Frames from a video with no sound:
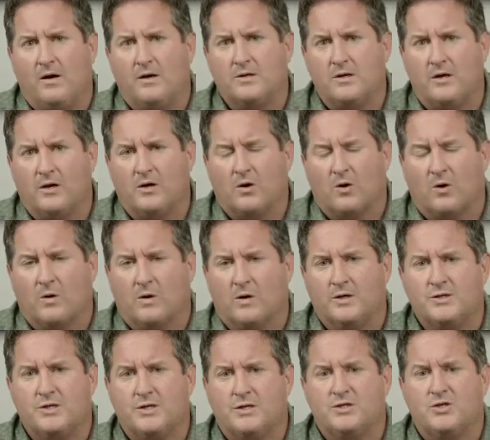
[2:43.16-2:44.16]

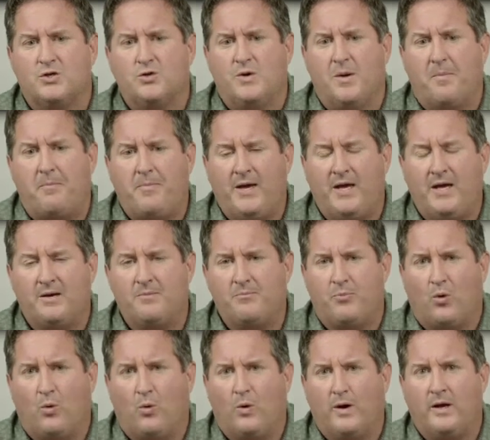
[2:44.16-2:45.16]
encourage is you to
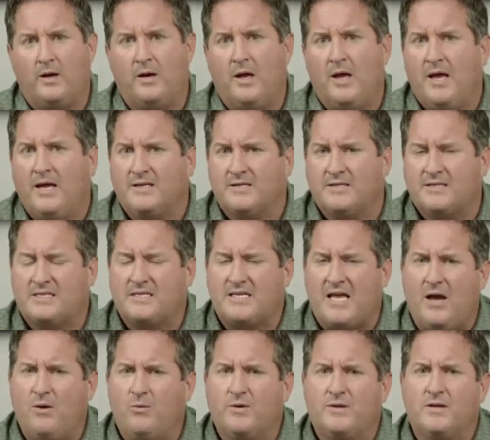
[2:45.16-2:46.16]
pinpoint,
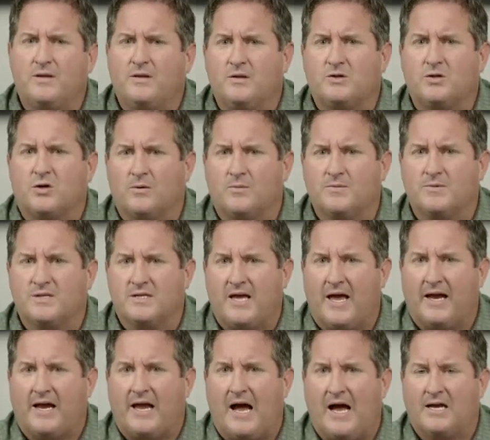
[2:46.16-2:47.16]
stay within the terms of
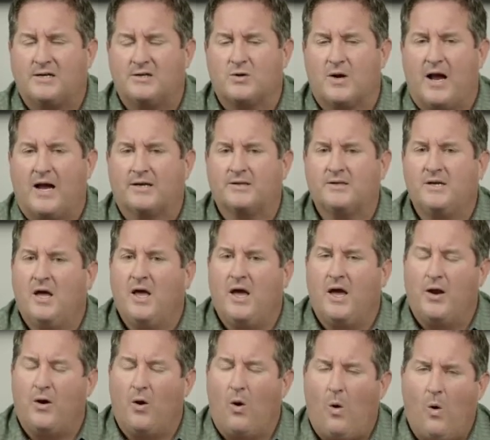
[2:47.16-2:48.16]
that contract,
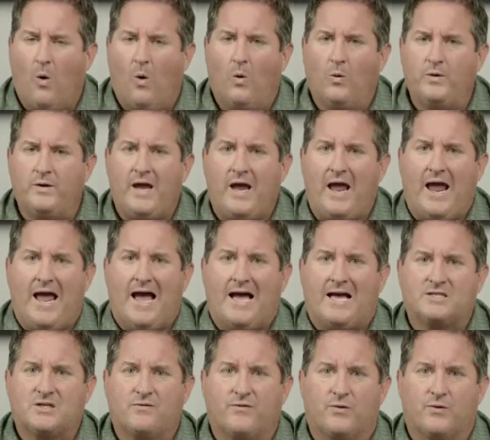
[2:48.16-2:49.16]
and only
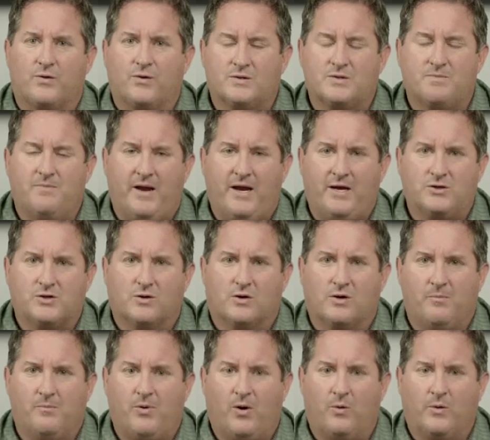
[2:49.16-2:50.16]
ask for those major
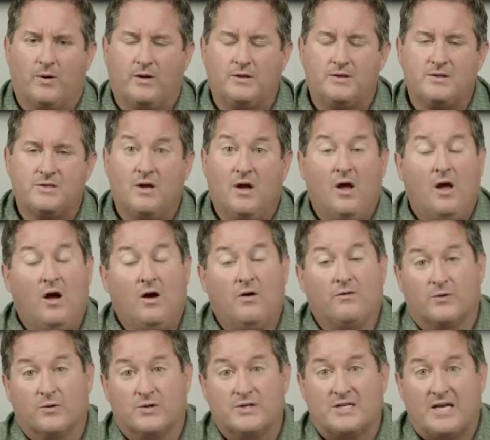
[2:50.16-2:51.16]
components.
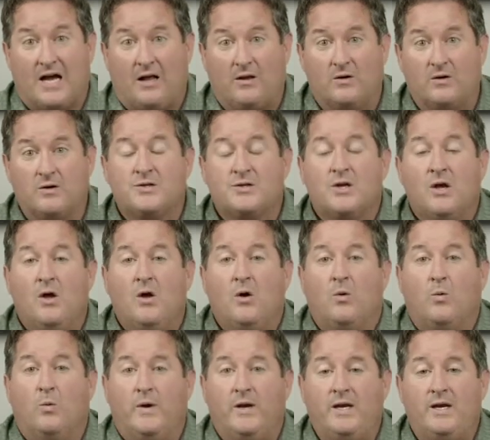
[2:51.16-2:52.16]
For sellers,
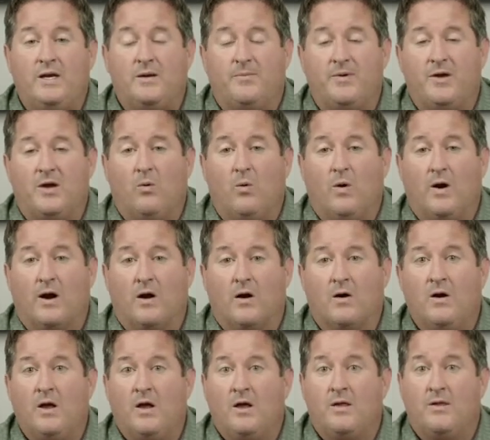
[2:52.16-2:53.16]
we need to be aware
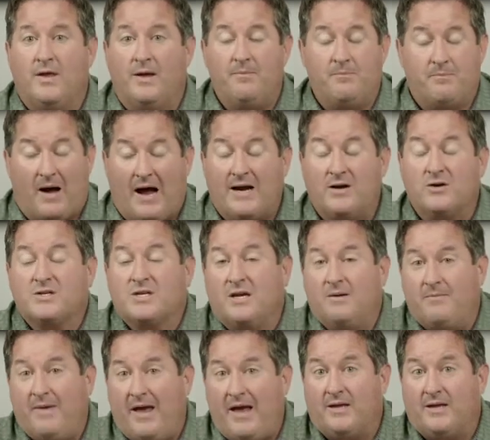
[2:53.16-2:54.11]
that buyers can make